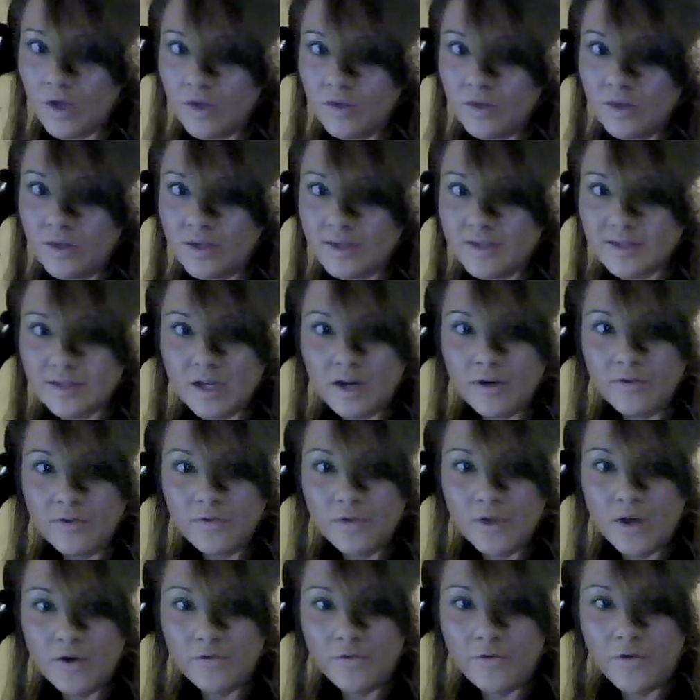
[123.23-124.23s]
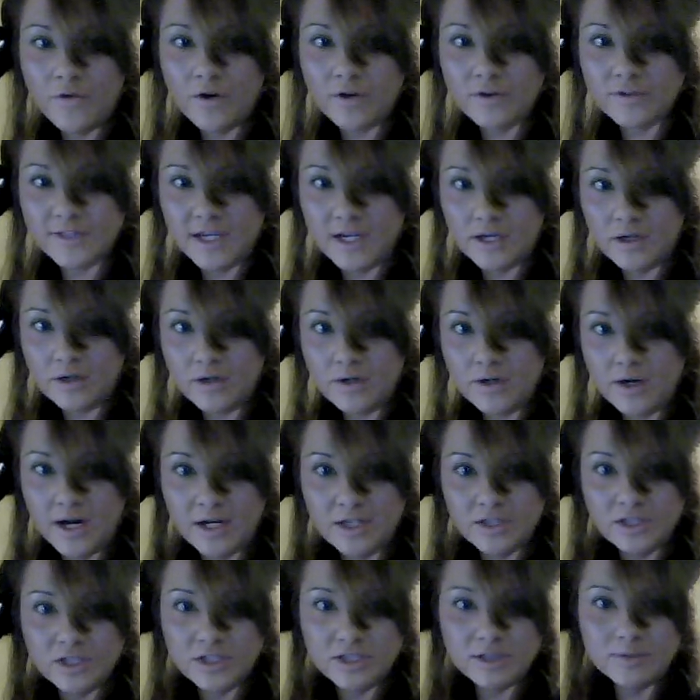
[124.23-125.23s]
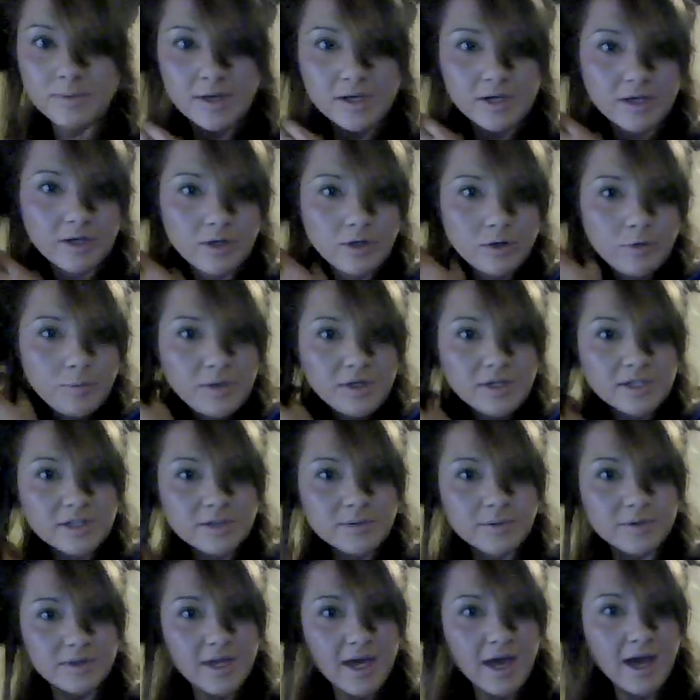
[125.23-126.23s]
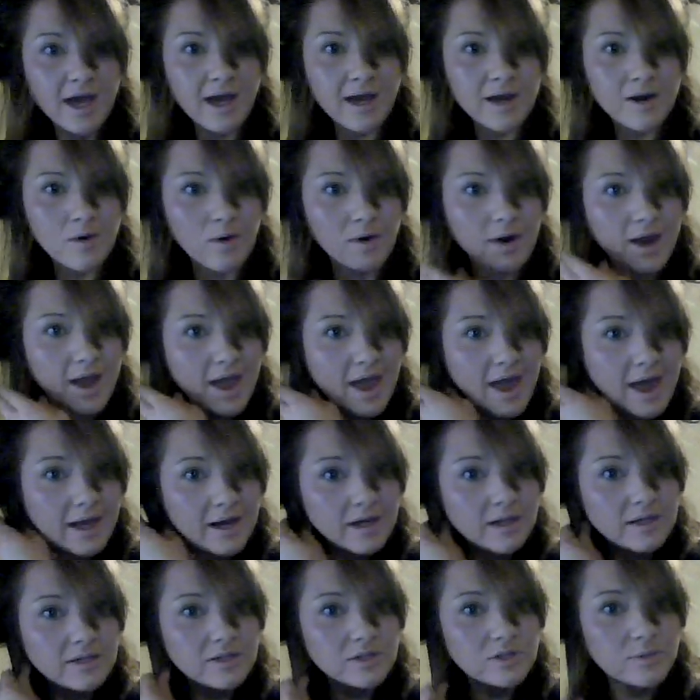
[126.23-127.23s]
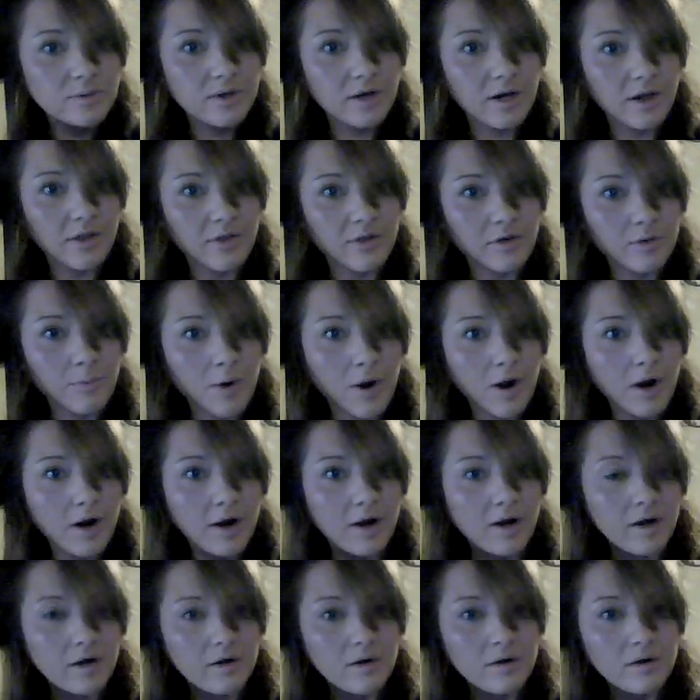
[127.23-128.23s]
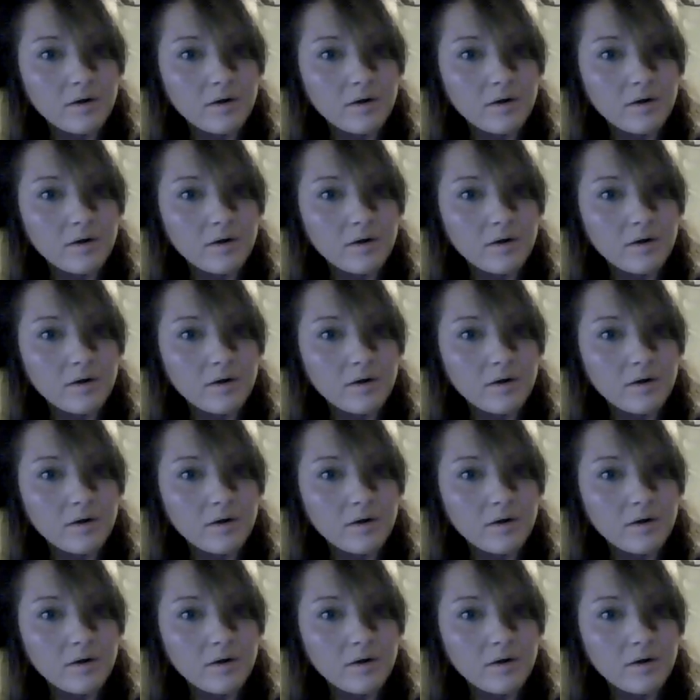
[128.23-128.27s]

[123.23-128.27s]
The stuff that falls out, I just make a new piece with that or add it to another part.